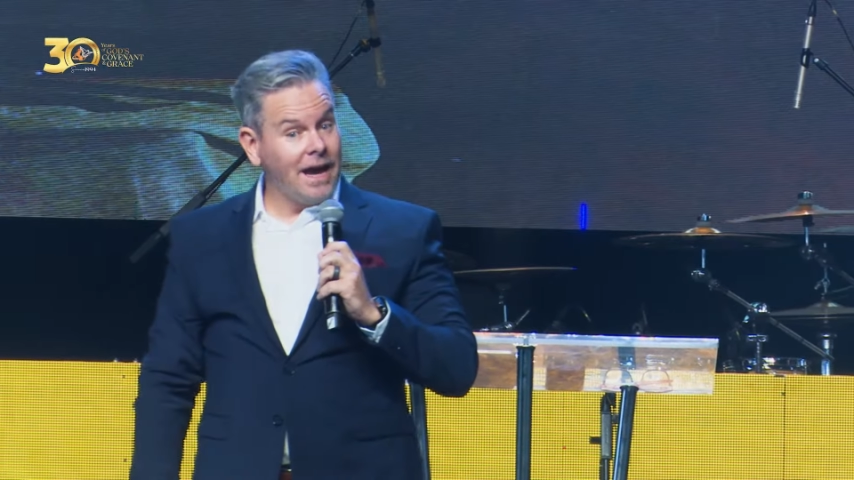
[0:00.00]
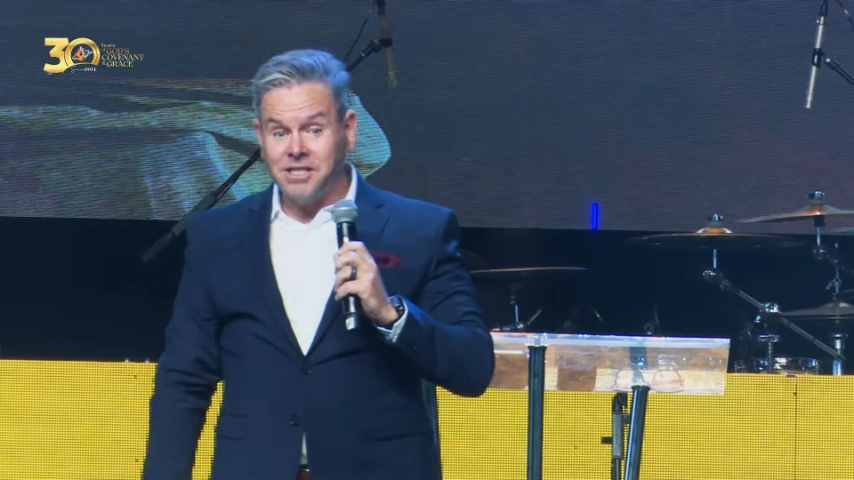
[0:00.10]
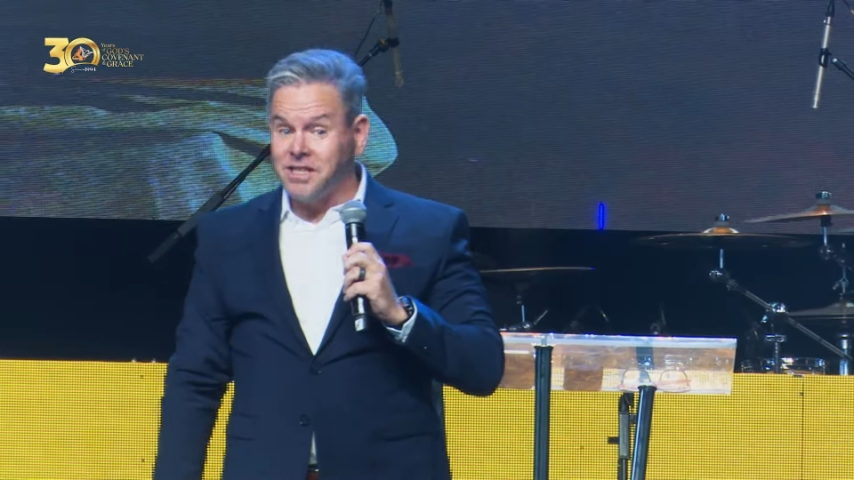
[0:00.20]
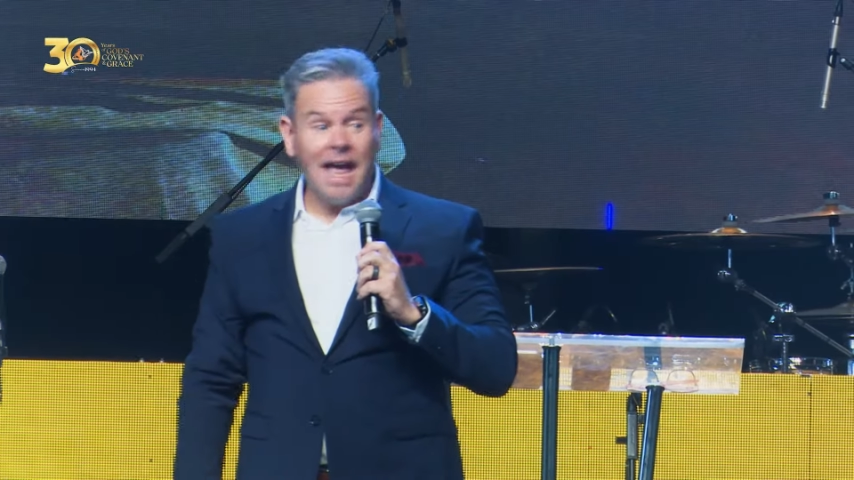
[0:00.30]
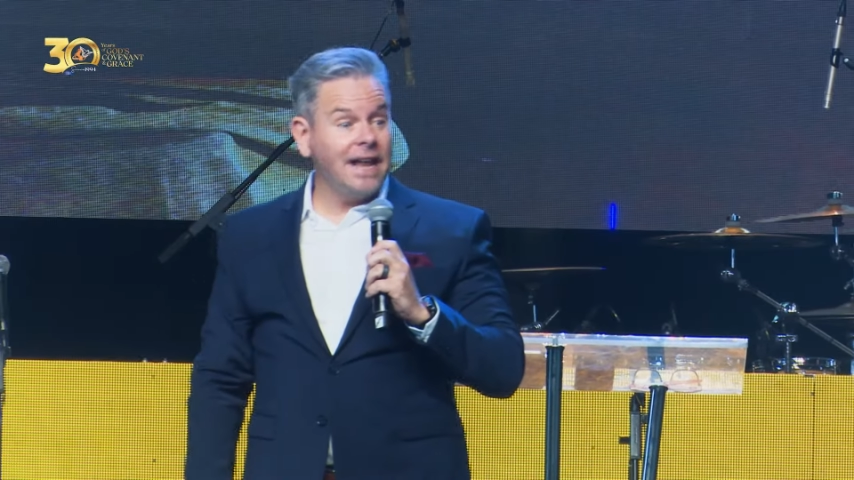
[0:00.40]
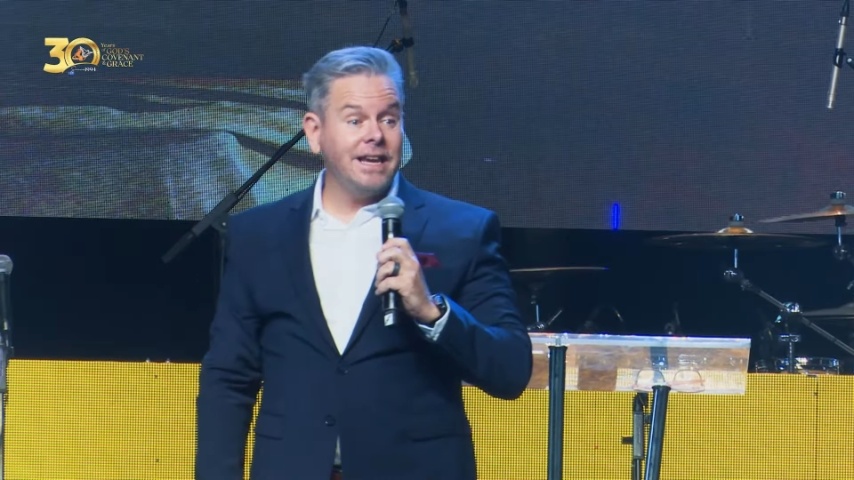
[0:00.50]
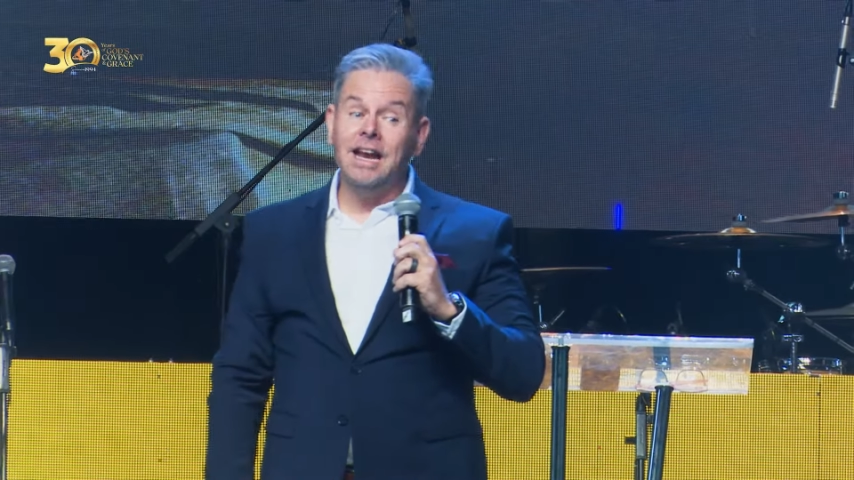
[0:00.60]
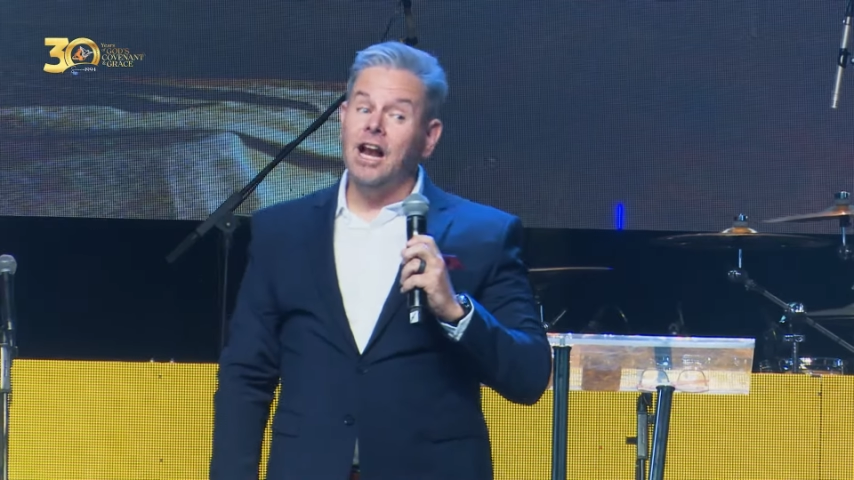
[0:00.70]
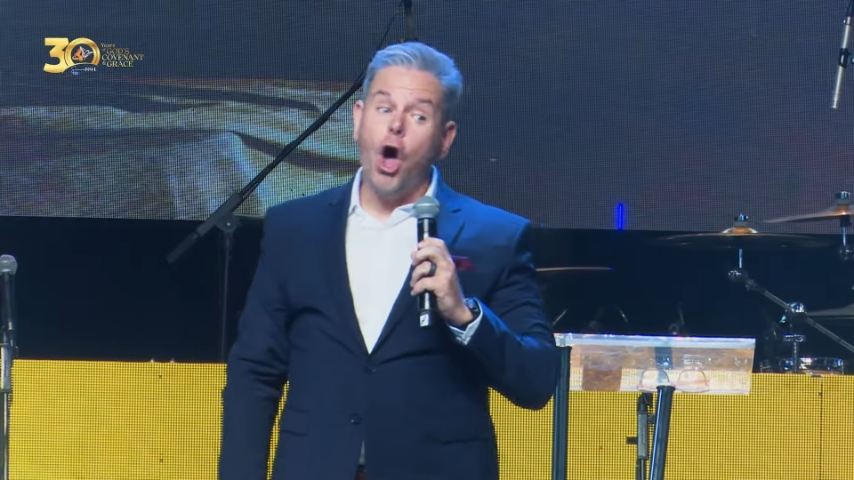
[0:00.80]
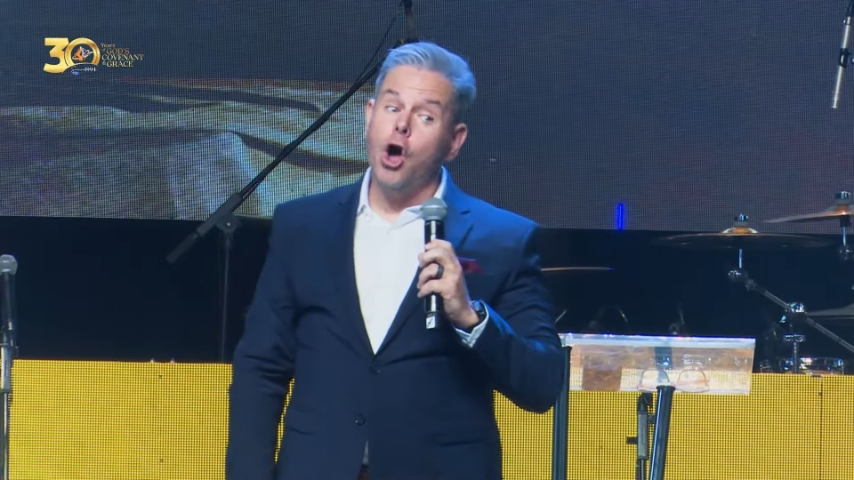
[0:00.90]
stand in
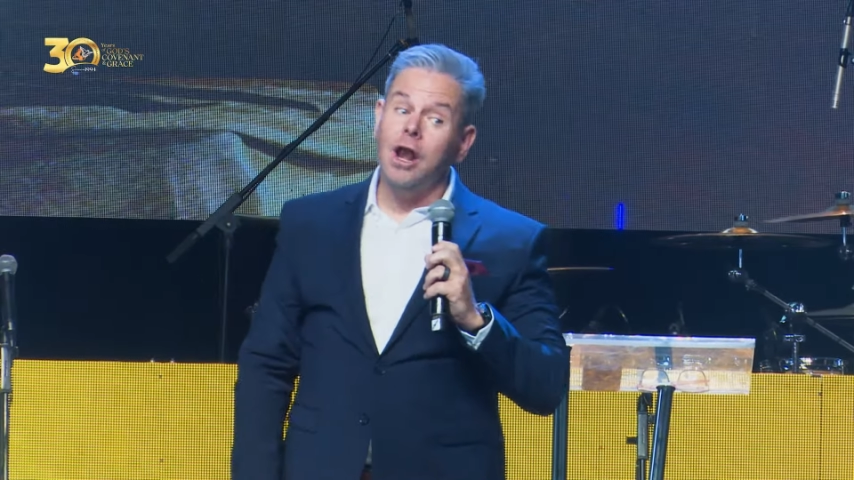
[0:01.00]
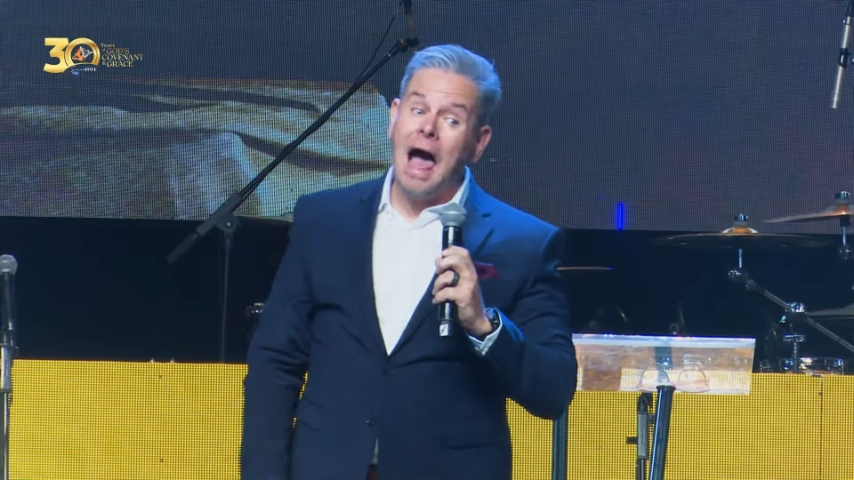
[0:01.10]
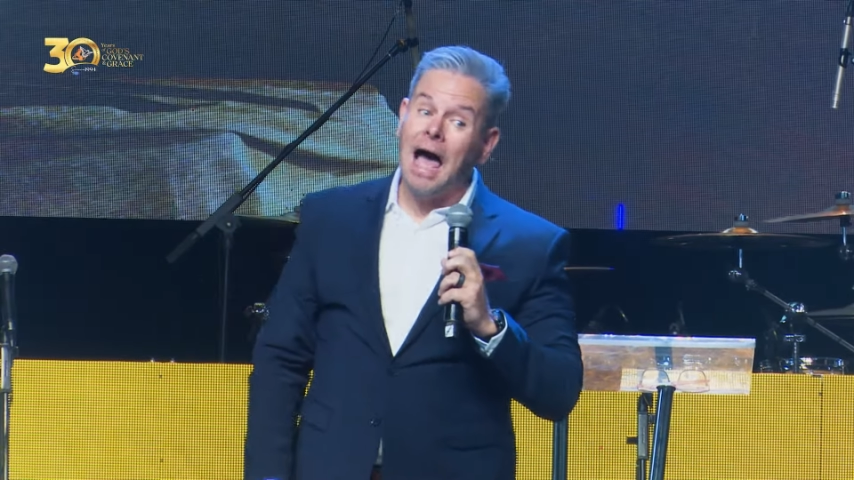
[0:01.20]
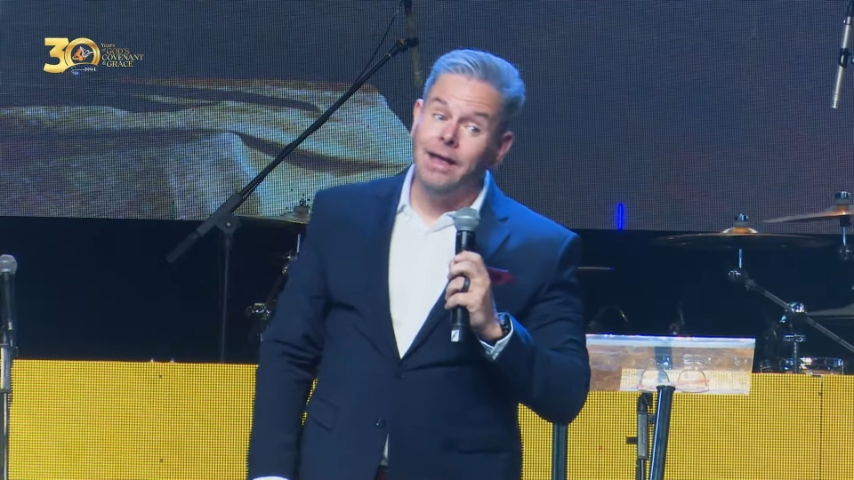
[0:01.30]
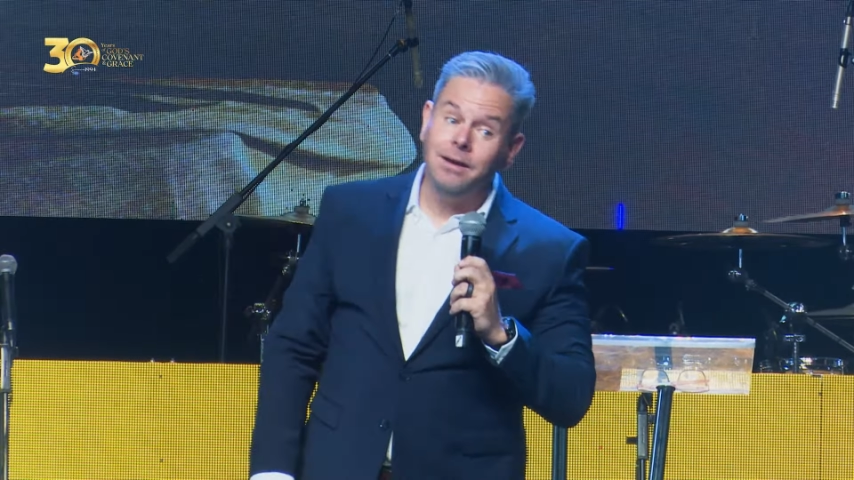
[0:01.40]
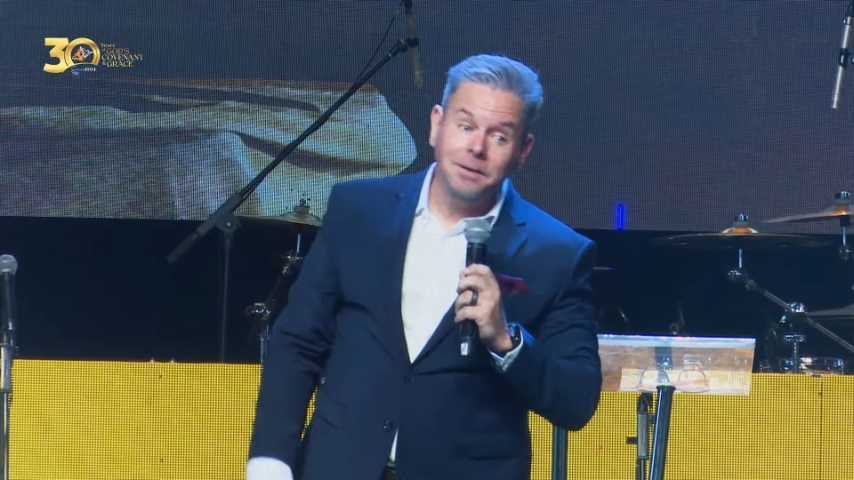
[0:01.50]
a long line.